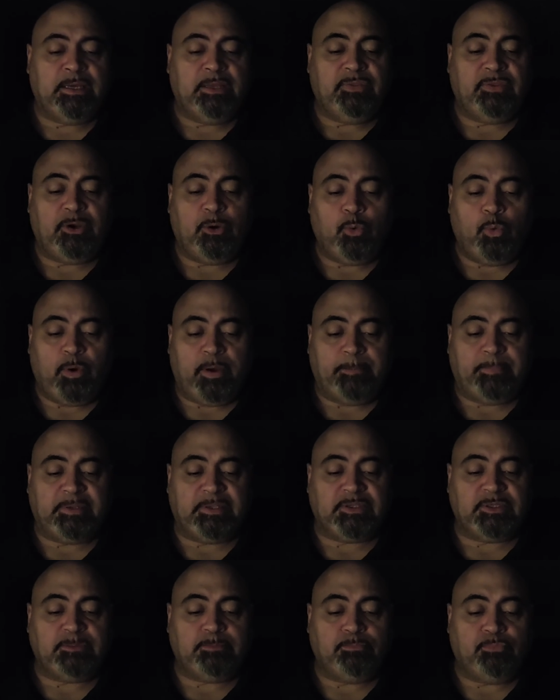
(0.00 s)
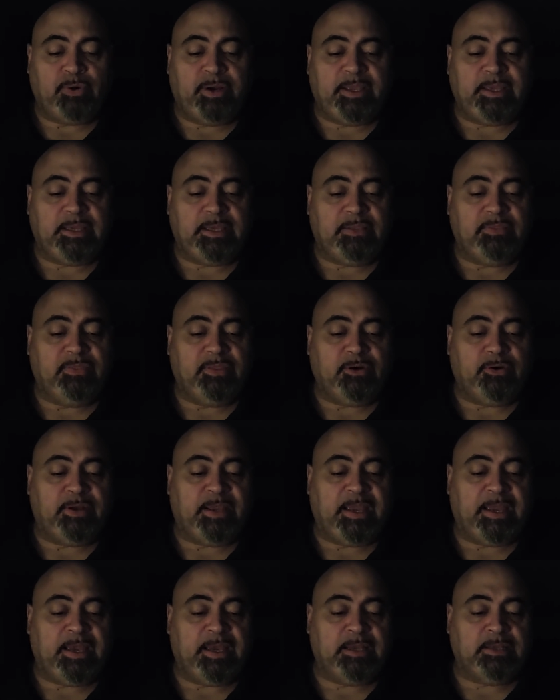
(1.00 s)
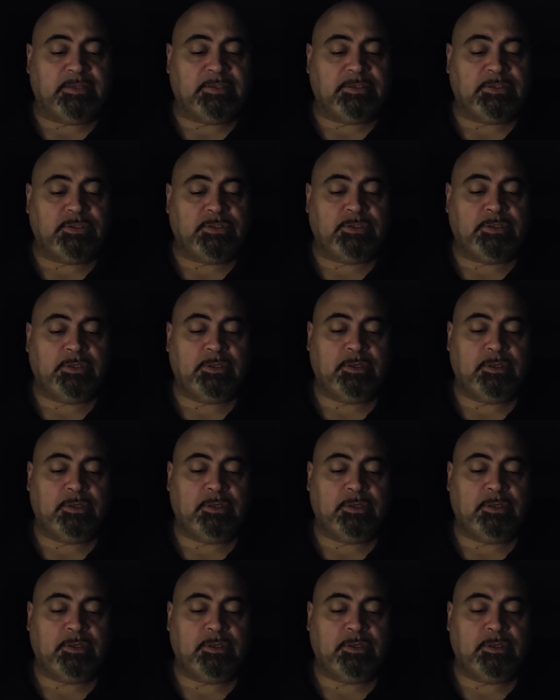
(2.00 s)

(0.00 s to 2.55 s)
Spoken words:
their weapons break in their hands.